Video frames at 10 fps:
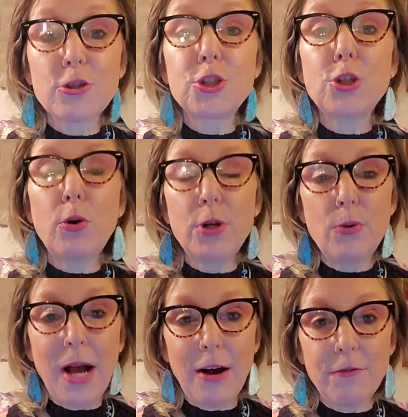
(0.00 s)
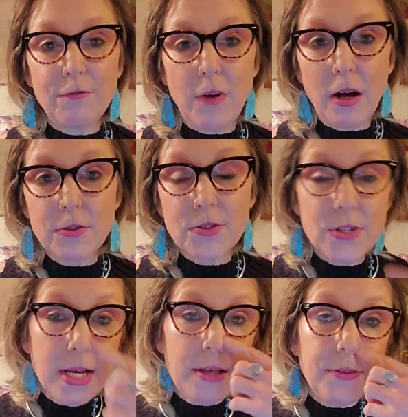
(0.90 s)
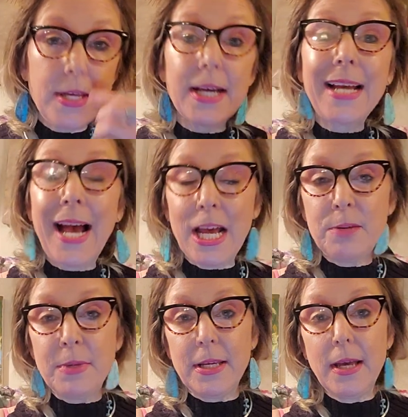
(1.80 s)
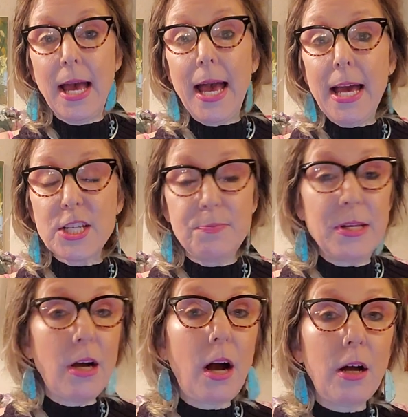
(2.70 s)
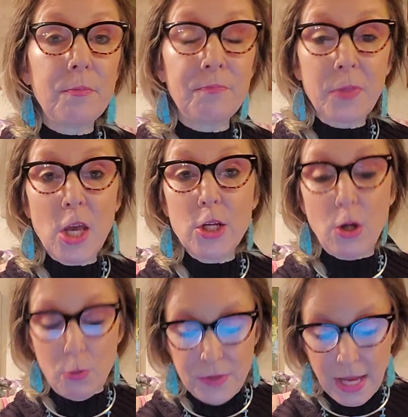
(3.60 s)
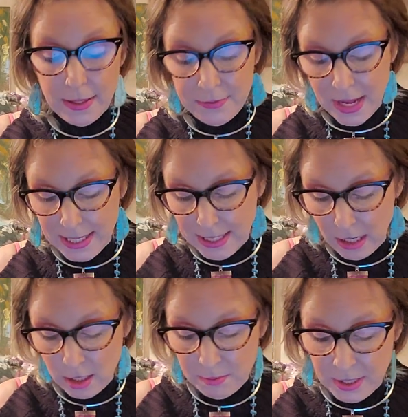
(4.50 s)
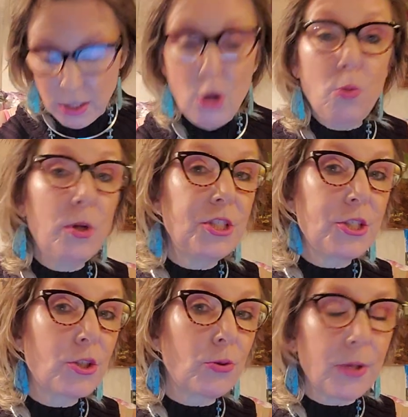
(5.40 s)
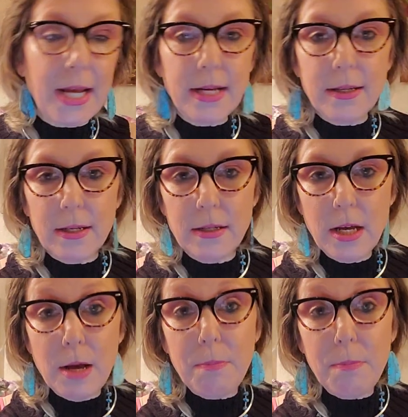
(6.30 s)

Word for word: It'll show you how false the economy has become you know, that, that economy which is created